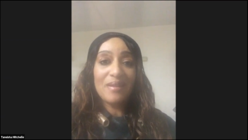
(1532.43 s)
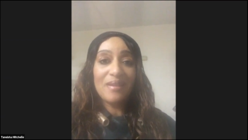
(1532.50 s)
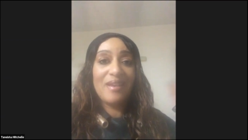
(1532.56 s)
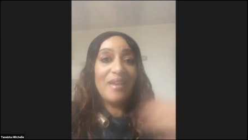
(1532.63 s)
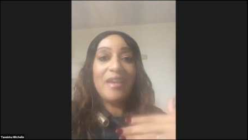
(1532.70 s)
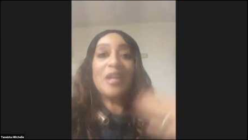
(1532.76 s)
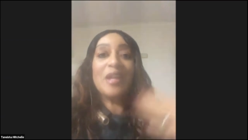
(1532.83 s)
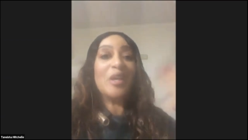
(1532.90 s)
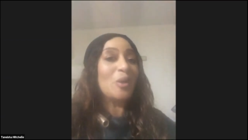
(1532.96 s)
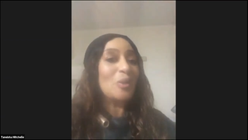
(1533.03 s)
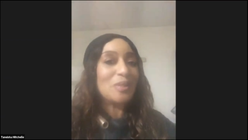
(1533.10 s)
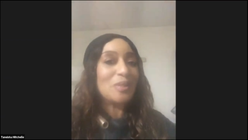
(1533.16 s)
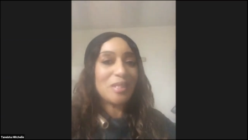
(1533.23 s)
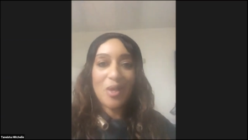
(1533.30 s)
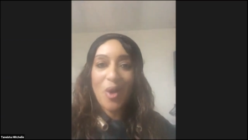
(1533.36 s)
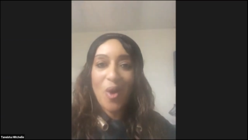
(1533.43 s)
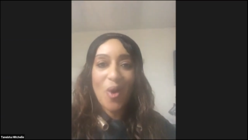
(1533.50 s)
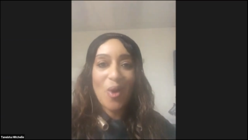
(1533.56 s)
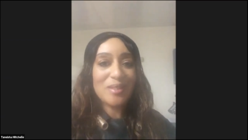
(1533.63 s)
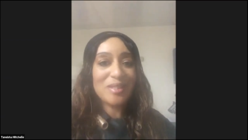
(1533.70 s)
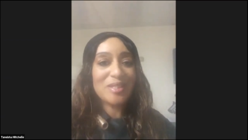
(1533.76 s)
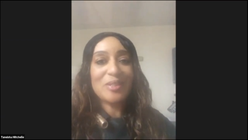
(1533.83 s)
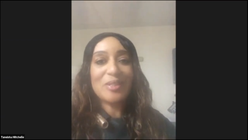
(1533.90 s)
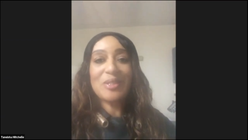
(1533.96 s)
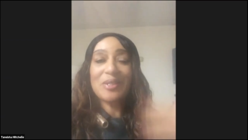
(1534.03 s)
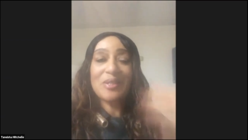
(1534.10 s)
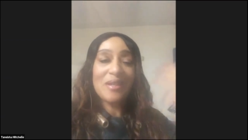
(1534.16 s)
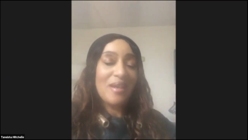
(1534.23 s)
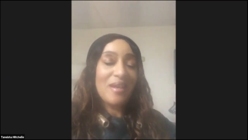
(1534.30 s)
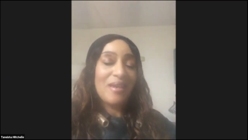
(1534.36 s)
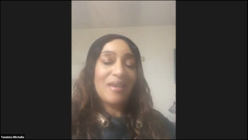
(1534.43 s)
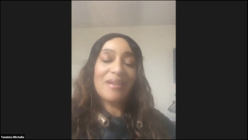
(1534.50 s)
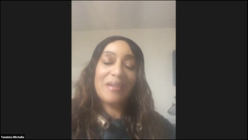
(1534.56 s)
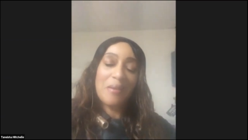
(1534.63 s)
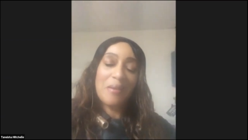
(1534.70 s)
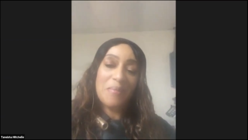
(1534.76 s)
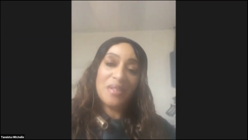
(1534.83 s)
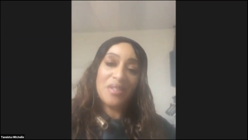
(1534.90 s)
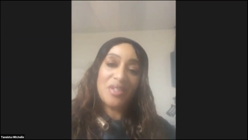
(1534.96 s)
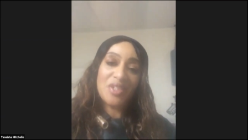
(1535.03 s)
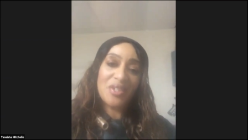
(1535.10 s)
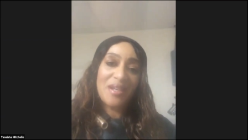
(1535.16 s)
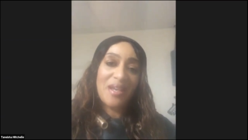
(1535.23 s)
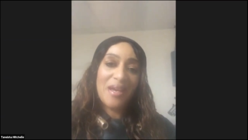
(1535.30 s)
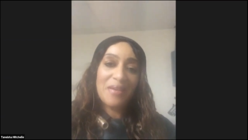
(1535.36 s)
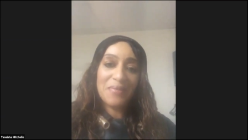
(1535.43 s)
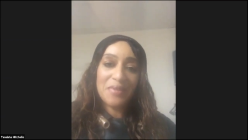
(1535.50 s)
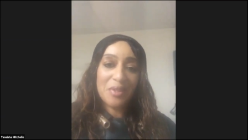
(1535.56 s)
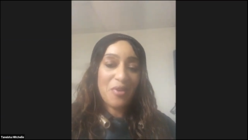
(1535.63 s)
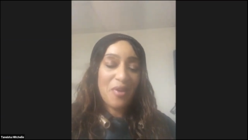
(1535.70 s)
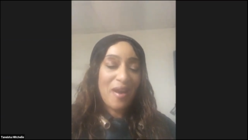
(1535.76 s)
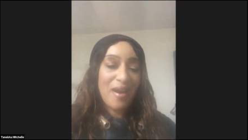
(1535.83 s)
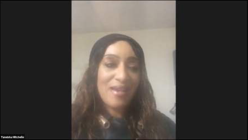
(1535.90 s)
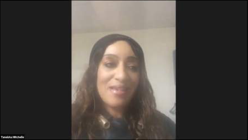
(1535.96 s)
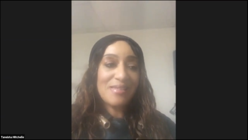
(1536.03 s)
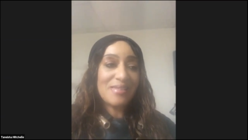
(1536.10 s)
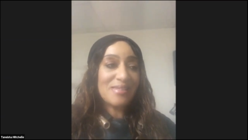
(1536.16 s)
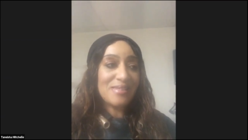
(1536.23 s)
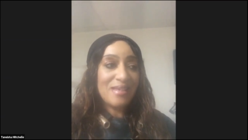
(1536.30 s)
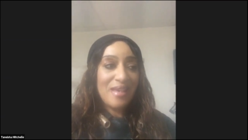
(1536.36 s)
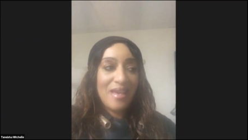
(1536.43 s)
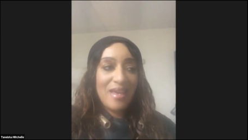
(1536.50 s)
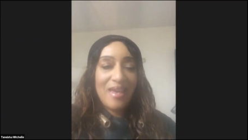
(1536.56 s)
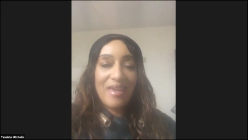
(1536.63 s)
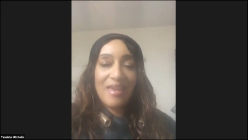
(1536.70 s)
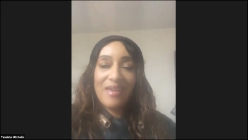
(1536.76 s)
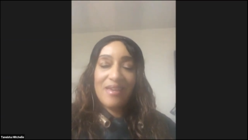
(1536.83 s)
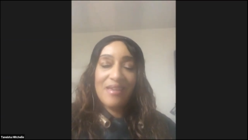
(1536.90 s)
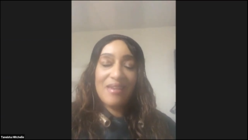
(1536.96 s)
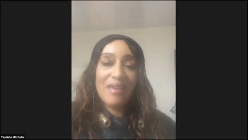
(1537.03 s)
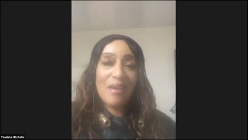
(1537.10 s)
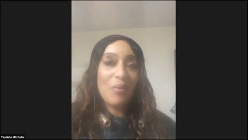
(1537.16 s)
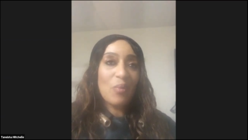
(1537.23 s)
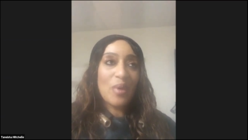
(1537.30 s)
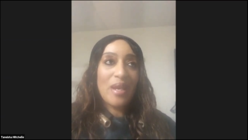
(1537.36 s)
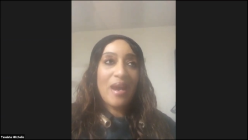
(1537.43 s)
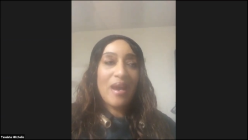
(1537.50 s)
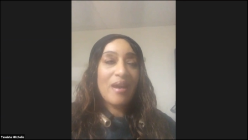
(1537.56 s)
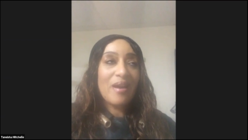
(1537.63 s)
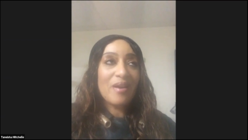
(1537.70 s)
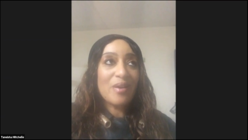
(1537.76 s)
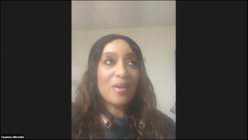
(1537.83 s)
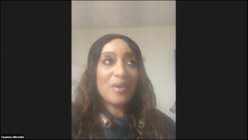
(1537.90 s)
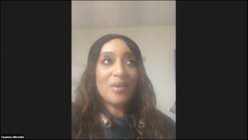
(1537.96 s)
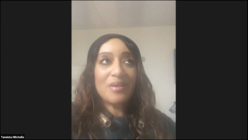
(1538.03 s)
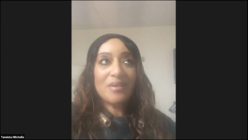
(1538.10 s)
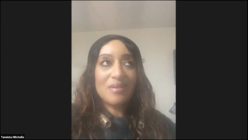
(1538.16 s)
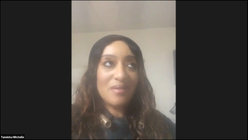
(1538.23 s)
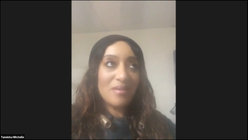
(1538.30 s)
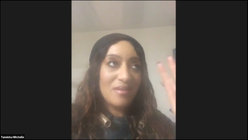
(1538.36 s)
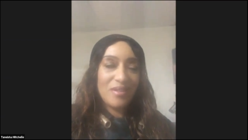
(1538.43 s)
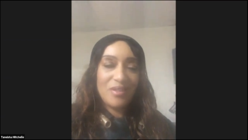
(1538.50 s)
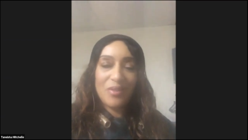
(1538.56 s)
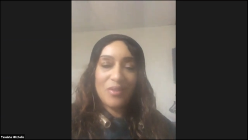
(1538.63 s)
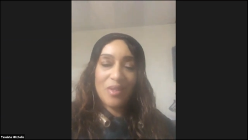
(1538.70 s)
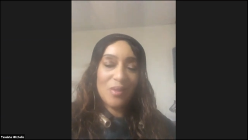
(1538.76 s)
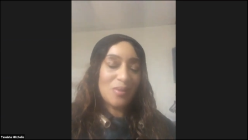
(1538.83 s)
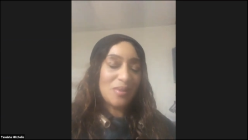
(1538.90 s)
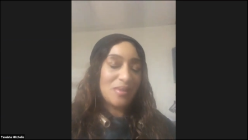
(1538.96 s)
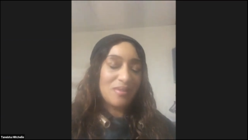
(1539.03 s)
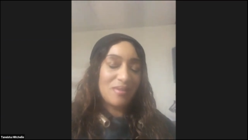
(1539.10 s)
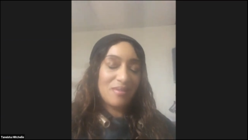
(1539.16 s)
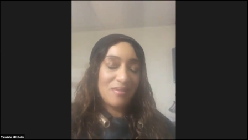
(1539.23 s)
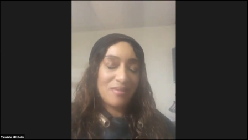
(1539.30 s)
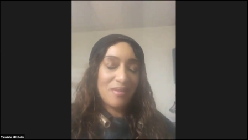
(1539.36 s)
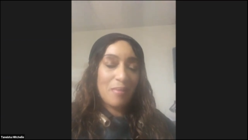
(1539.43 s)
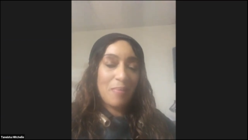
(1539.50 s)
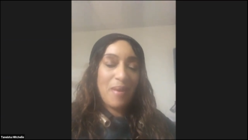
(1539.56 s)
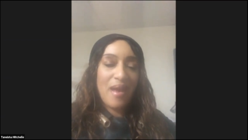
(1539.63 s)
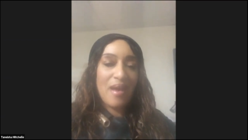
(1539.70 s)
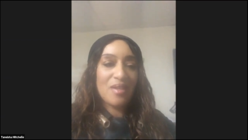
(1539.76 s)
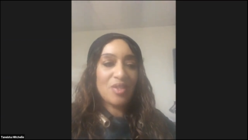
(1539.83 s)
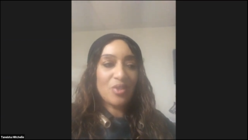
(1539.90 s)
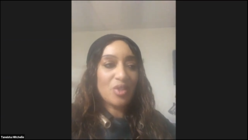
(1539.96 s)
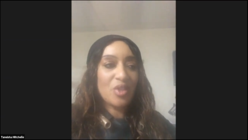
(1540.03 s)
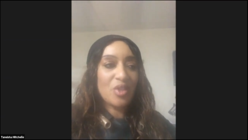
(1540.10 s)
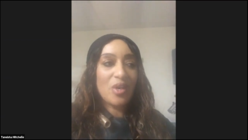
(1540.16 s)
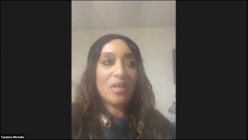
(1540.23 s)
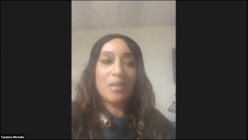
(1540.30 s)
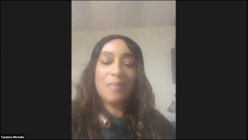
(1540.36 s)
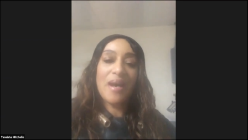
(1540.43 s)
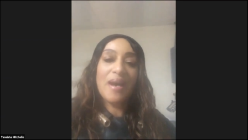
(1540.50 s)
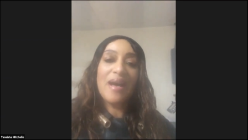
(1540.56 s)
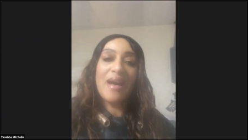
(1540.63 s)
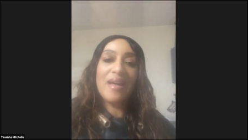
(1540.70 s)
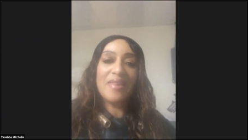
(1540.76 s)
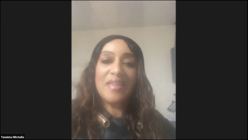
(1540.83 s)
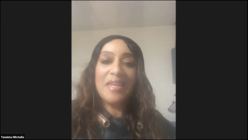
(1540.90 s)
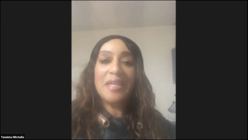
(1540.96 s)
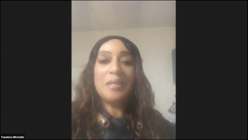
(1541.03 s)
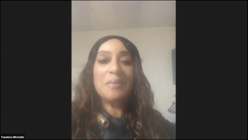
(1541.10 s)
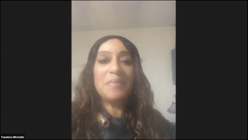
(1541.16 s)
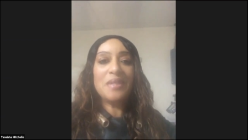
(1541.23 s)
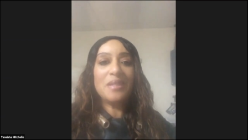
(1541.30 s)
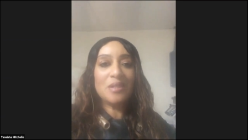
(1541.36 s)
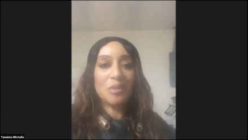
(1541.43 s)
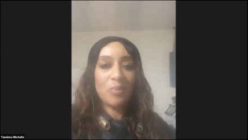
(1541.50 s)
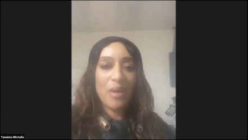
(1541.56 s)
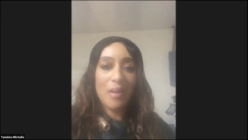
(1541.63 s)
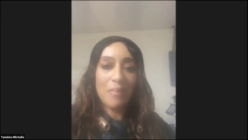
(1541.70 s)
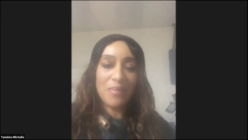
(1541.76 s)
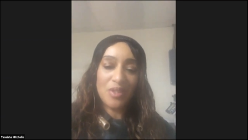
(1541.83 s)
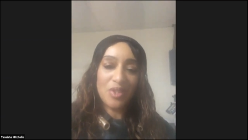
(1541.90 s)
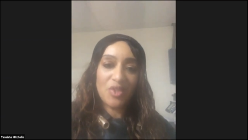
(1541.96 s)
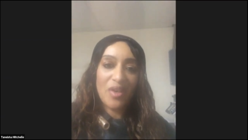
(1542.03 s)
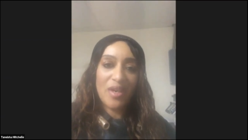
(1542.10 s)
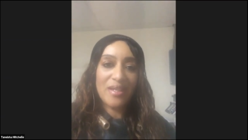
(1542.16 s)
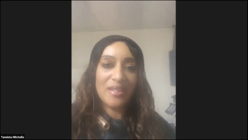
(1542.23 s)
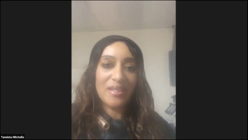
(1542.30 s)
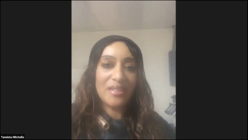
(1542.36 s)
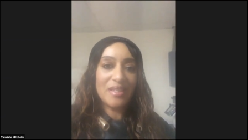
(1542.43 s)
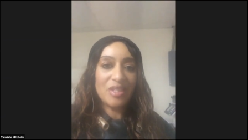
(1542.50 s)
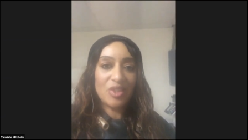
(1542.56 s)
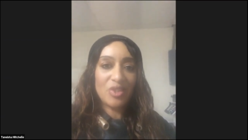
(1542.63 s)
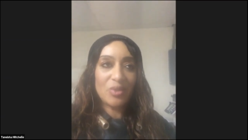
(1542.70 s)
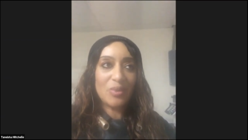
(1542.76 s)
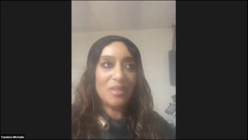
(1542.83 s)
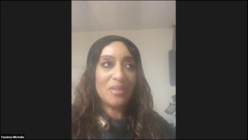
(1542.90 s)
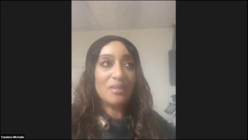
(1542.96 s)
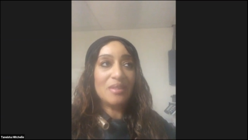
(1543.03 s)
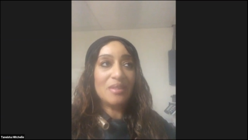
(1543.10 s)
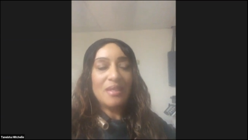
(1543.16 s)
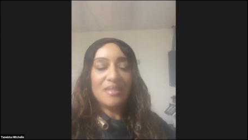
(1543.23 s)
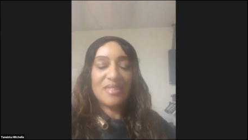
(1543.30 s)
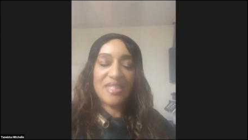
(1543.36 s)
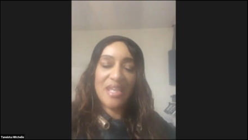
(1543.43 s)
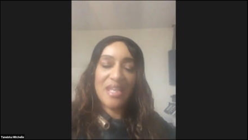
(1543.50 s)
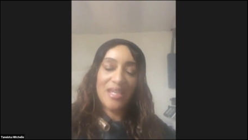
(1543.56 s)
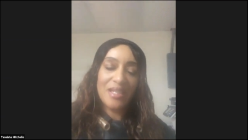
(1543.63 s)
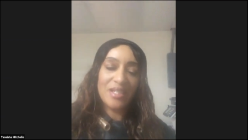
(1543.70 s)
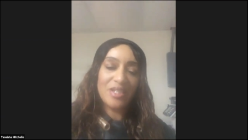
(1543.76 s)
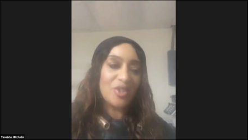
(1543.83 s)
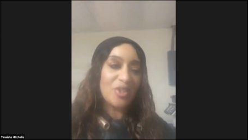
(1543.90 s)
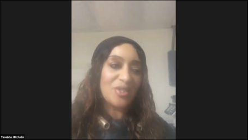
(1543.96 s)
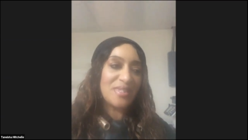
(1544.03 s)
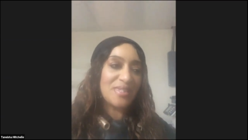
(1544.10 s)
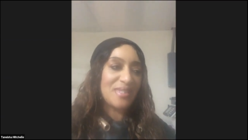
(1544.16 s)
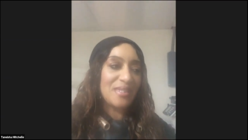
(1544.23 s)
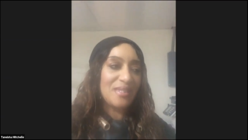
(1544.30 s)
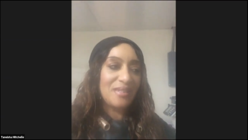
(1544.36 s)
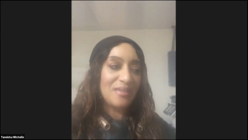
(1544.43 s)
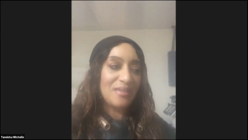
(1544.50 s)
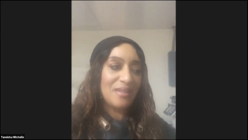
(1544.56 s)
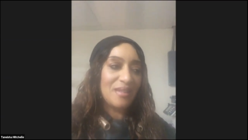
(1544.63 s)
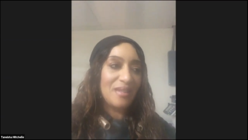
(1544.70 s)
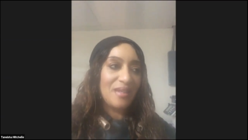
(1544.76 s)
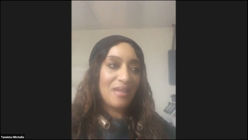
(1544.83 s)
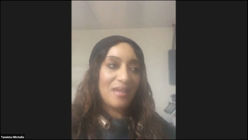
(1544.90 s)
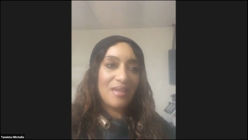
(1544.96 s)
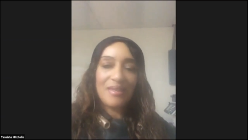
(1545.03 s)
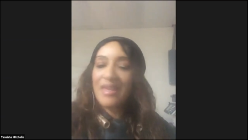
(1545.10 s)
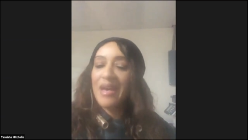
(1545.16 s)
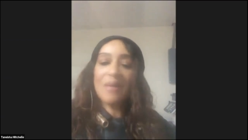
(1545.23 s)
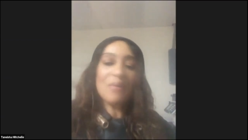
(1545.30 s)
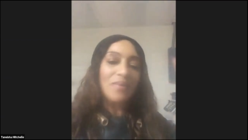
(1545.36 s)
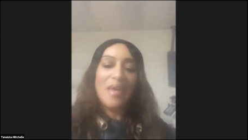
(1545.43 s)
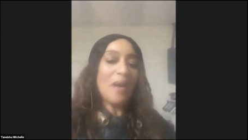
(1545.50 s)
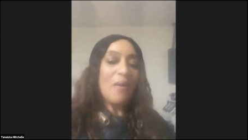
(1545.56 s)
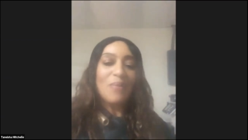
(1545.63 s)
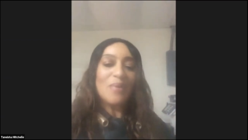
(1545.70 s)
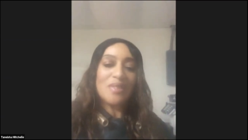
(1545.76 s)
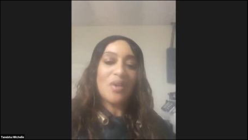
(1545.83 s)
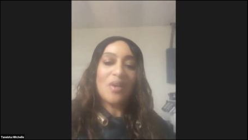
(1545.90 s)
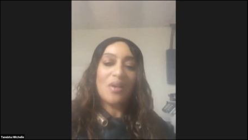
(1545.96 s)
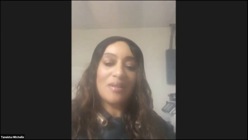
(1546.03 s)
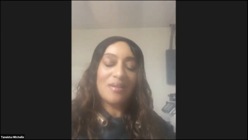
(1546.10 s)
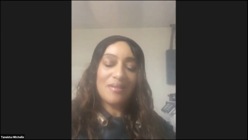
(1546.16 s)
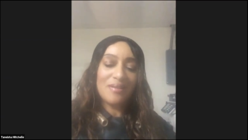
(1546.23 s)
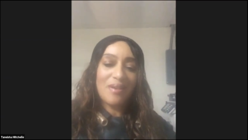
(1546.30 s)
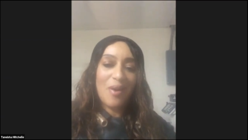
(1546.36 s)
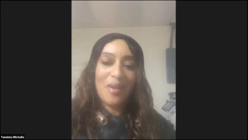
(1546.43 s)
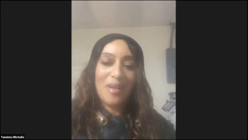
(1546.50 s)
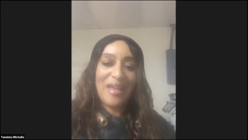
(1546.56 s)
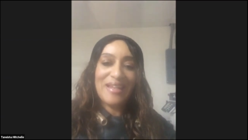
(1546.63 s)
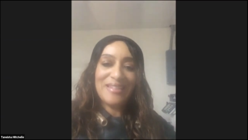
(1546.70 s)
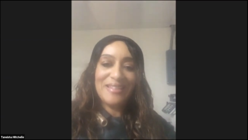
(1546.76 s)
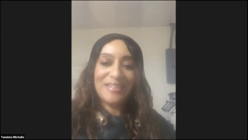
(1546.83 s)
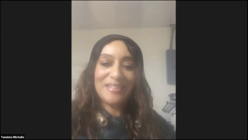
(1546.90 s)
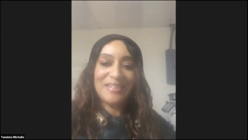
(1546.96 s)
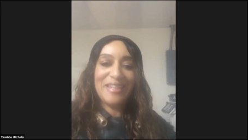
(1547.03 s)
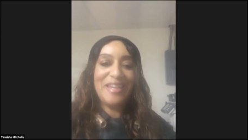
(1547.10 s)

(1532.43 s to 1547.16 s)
and go to the altar and commit your life to Christ. And when I heard, you know, the pastor talking about how the enemy is probably trying to get you to stay in your seat, that that was all all I needed to